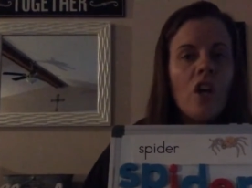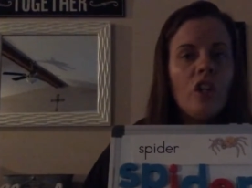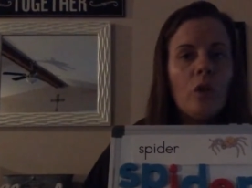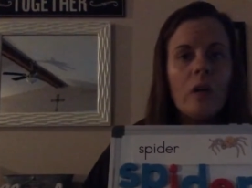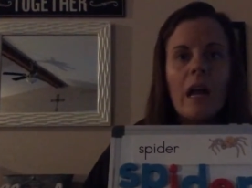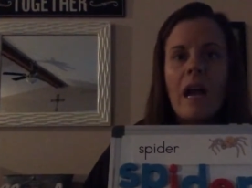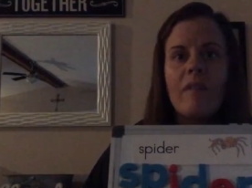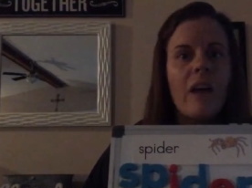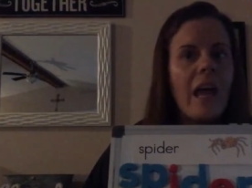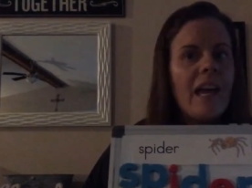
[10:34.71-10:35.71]
You could
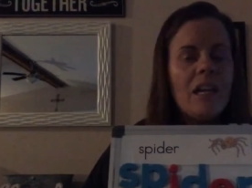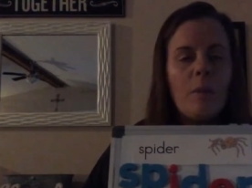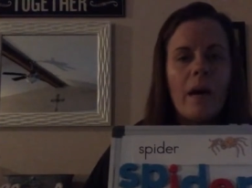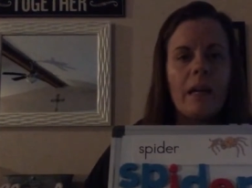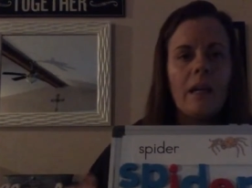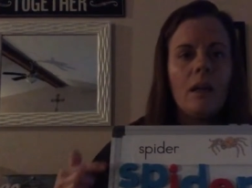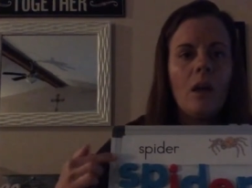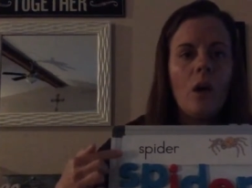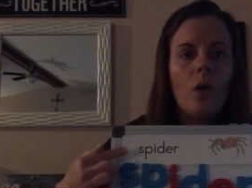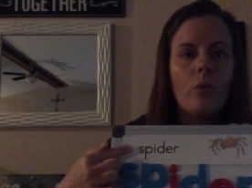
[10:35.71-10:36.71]
have anybody
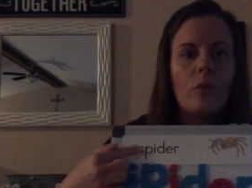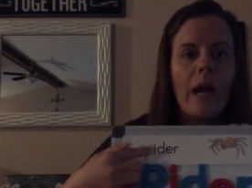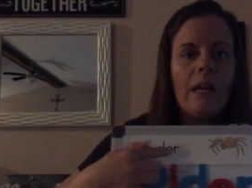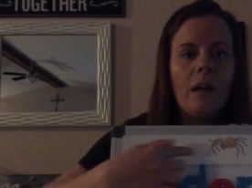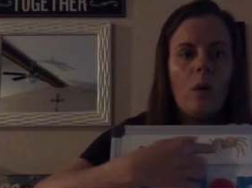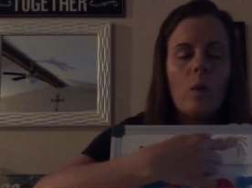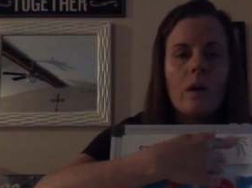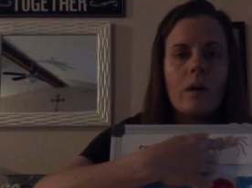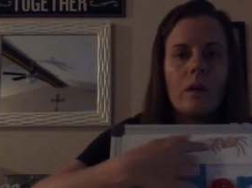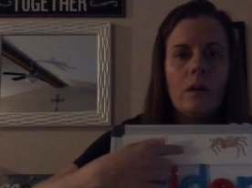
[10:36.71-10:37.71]
write a
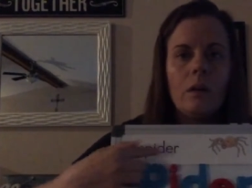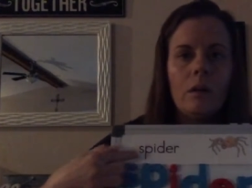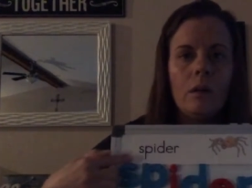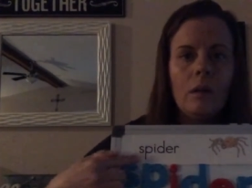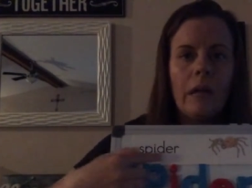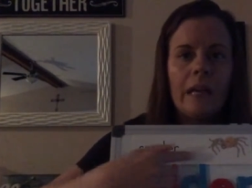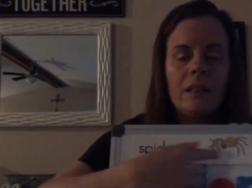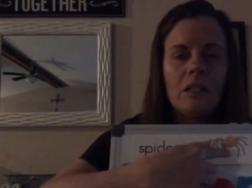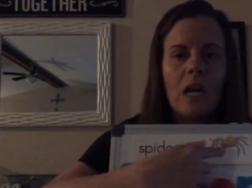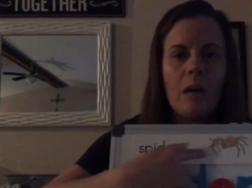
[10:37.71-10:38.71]
word at
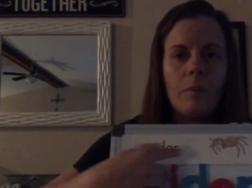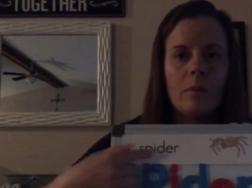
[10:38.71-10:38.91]
the top,